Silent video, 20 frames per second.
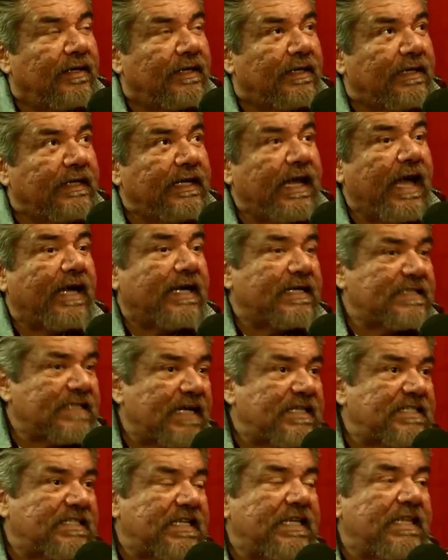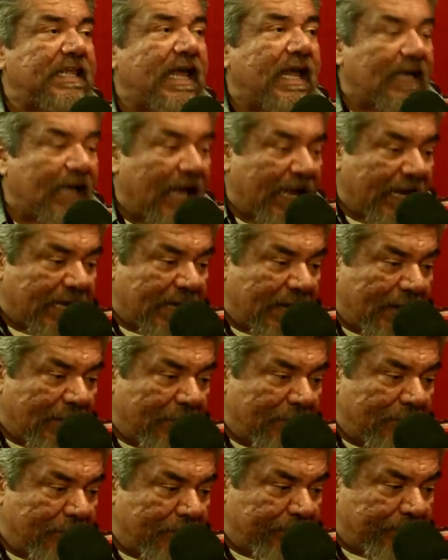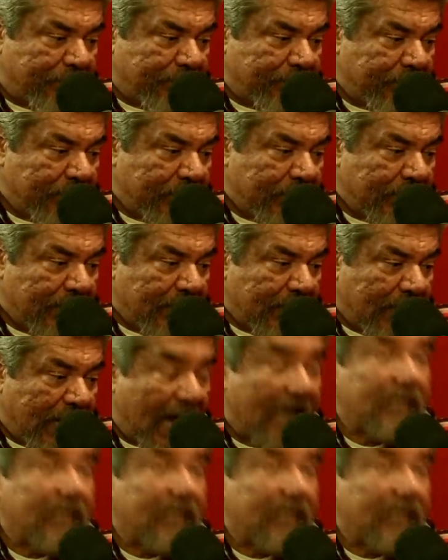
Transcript: Yeah, because I see that, like, I